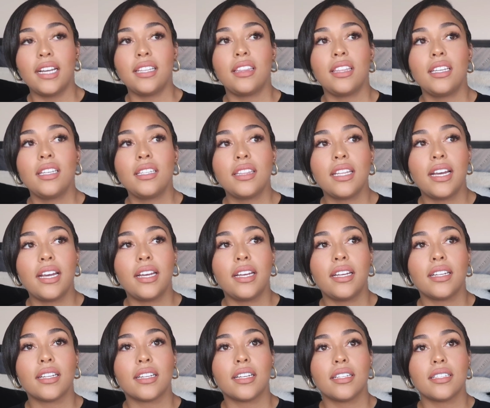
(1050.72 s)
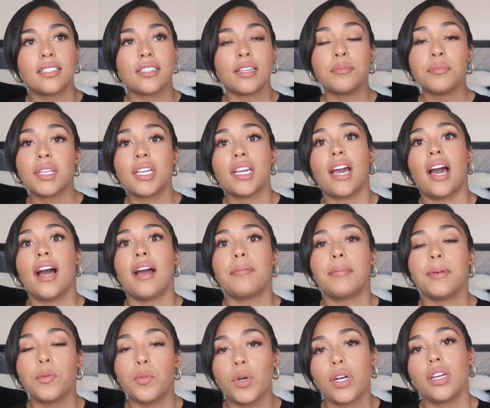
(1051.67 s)
think that something
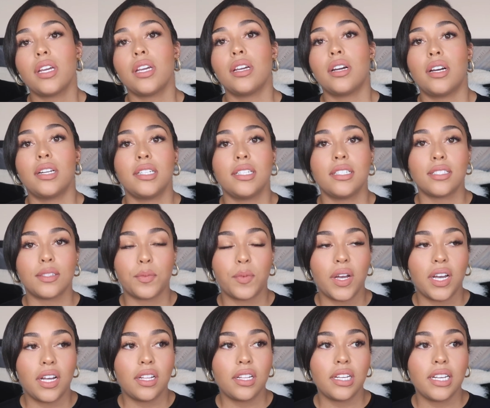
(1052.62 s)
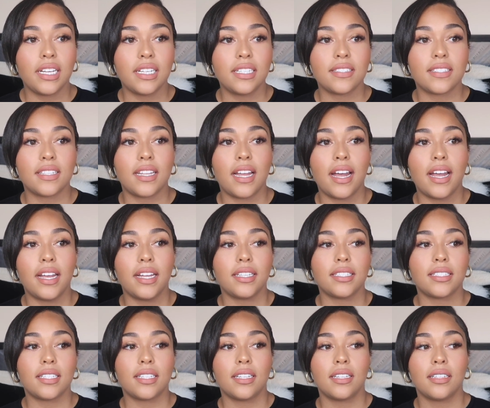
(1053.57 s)
I've been working on as well is
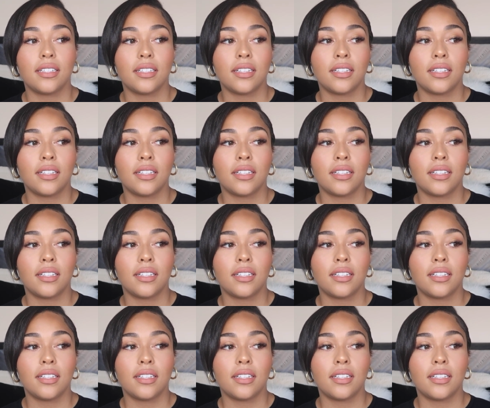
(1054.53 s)
that